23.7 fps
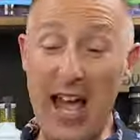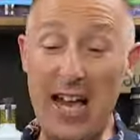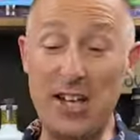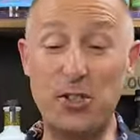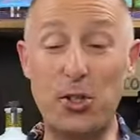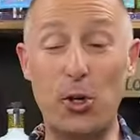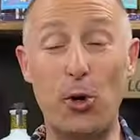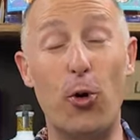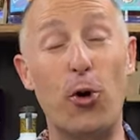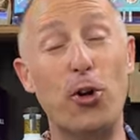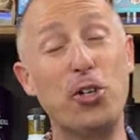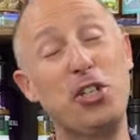And
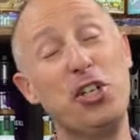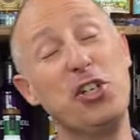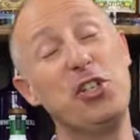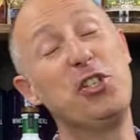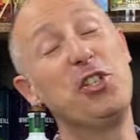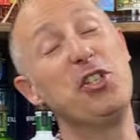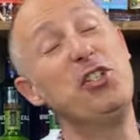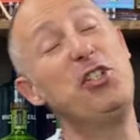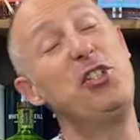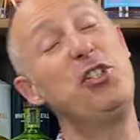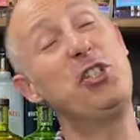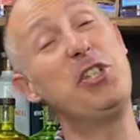it's gorgeous,
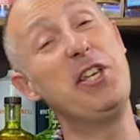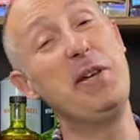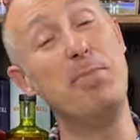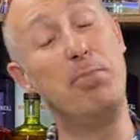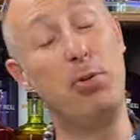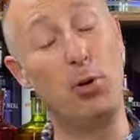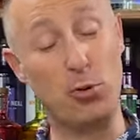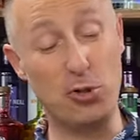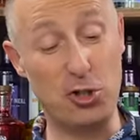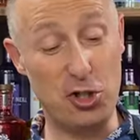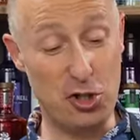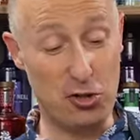
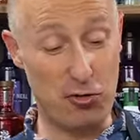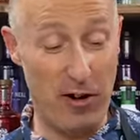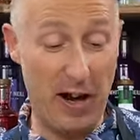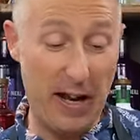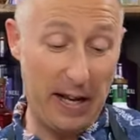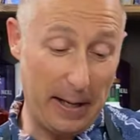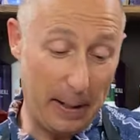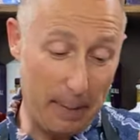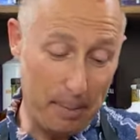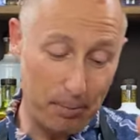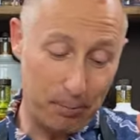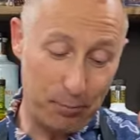simple to
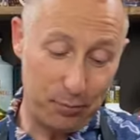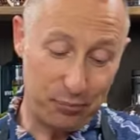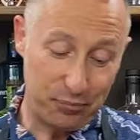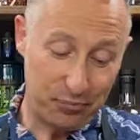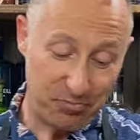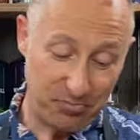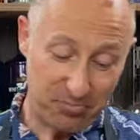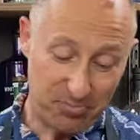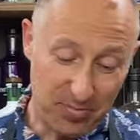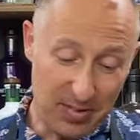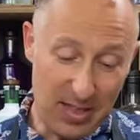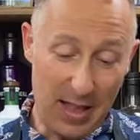drink,
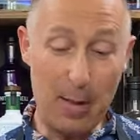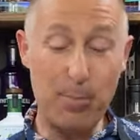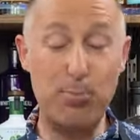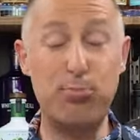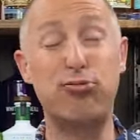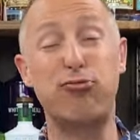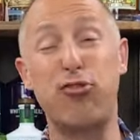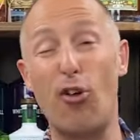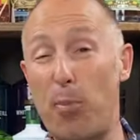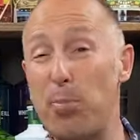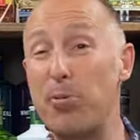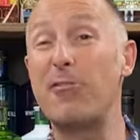
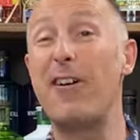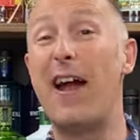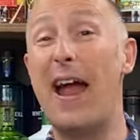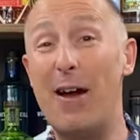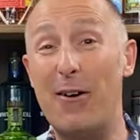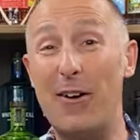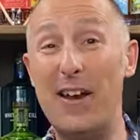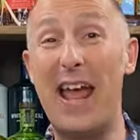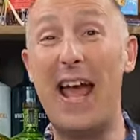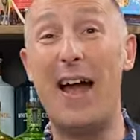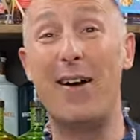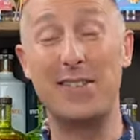proper
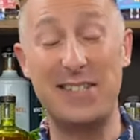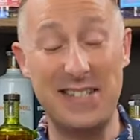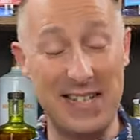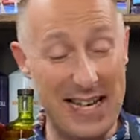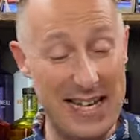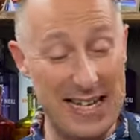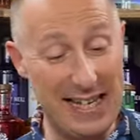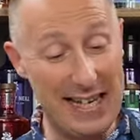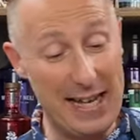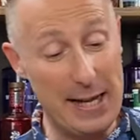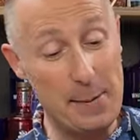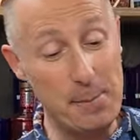out and out
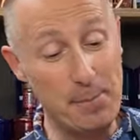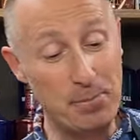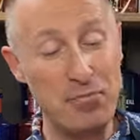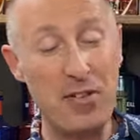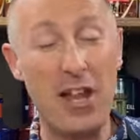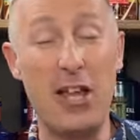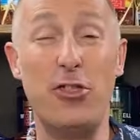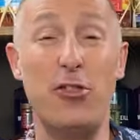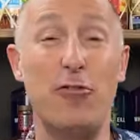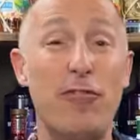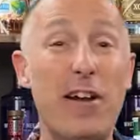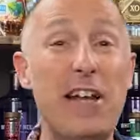tiki.
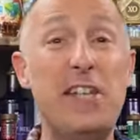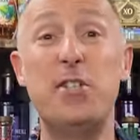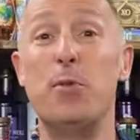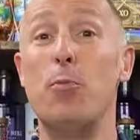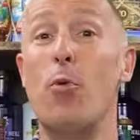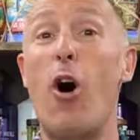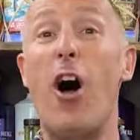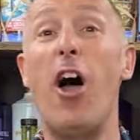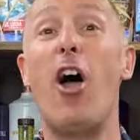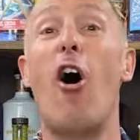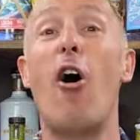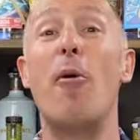The reason
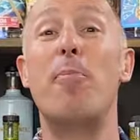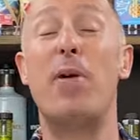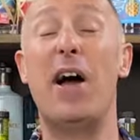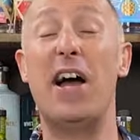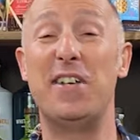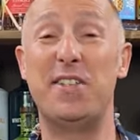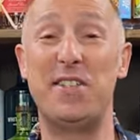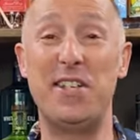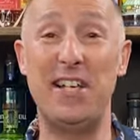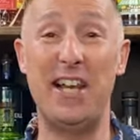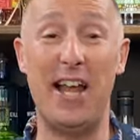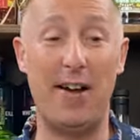why I
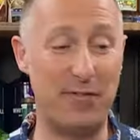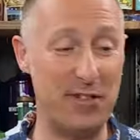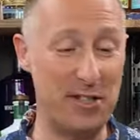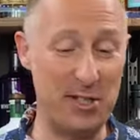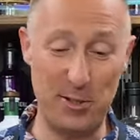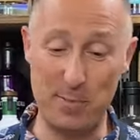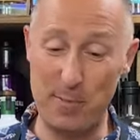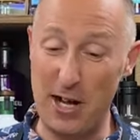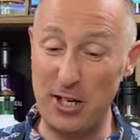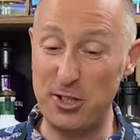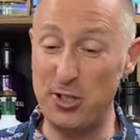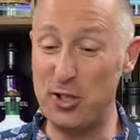personally love it
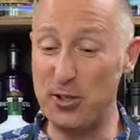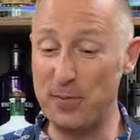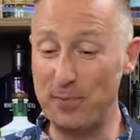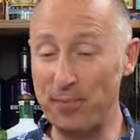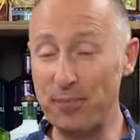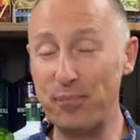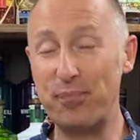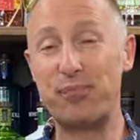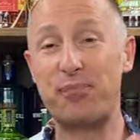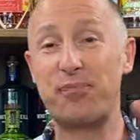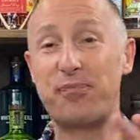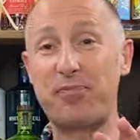so much
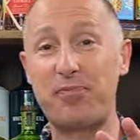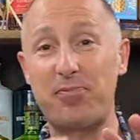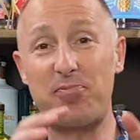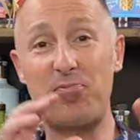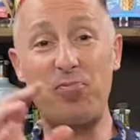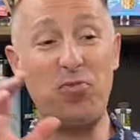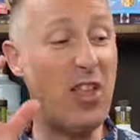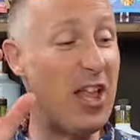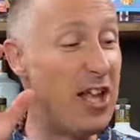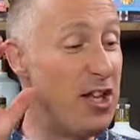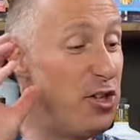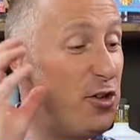
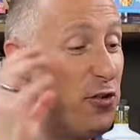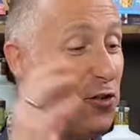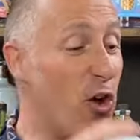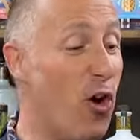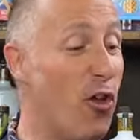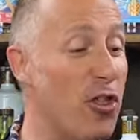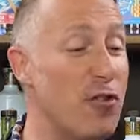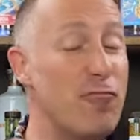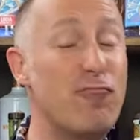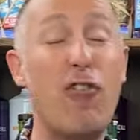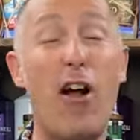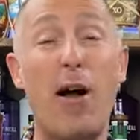you've
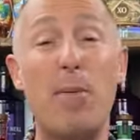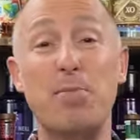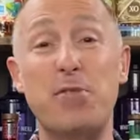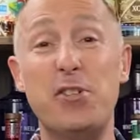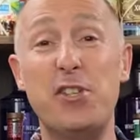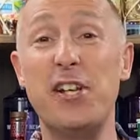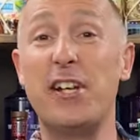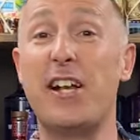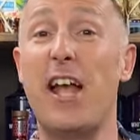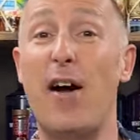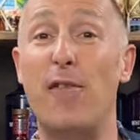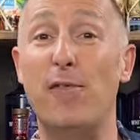got the rums
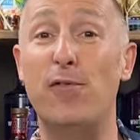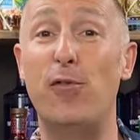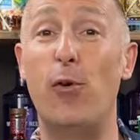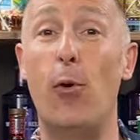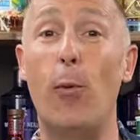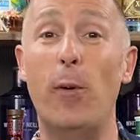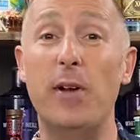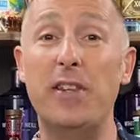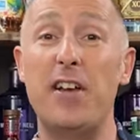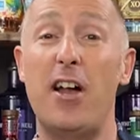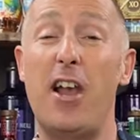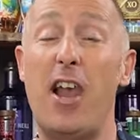that come
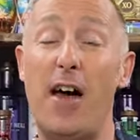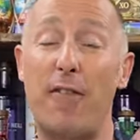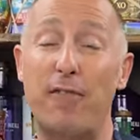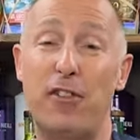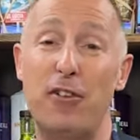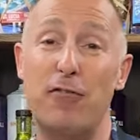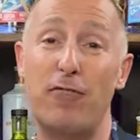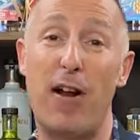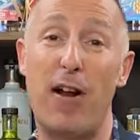forward. I love the